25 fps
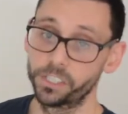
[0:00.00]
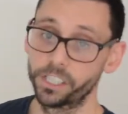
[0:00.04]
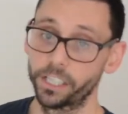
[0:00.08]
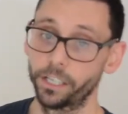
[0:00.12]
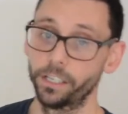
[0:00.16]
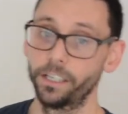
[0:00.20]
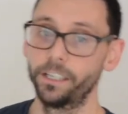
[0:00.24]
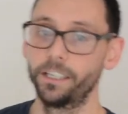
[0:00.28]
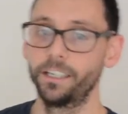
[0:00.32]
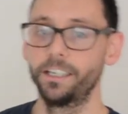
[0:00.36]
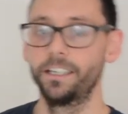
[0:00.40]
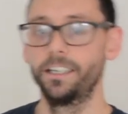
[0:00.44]
it
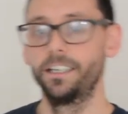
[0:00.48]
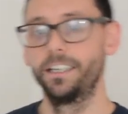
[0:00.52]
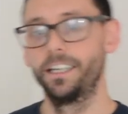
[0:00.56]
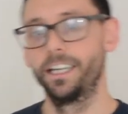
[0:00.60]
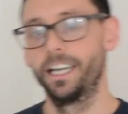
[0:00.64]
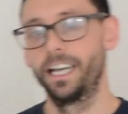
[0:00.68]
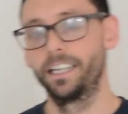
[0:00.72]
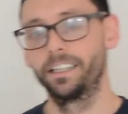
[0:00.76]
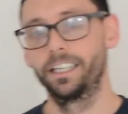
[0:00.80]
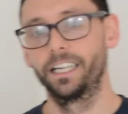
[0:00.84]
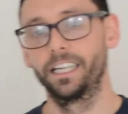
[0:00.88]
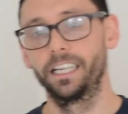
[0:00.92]

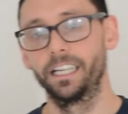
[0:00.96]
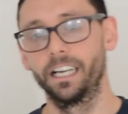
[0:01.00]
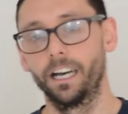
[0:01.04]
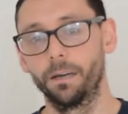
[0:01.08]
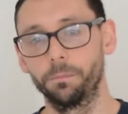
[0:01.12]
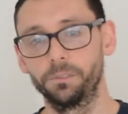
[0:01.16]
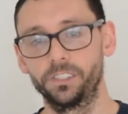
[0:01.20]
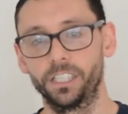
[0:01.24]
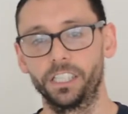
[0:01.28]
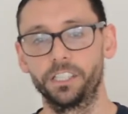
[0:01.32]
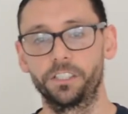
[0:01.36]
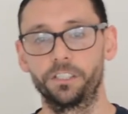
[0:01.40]
and then it
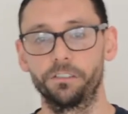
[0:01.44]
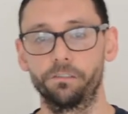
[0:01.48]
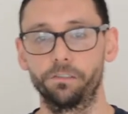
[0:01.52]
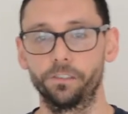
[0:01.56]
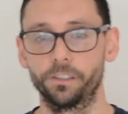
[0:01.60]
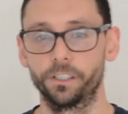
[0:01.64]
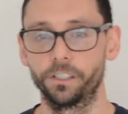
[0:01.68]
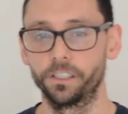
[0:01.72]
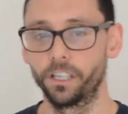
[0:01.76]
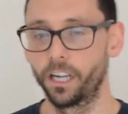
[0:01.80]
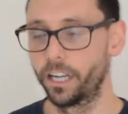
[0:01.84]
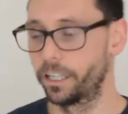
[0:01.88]
upsets you for
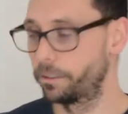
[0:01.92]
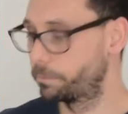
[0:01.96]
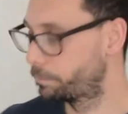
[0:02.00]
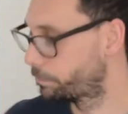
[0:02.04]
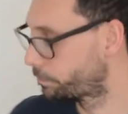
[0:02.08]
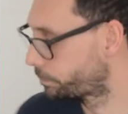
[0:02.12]
the night.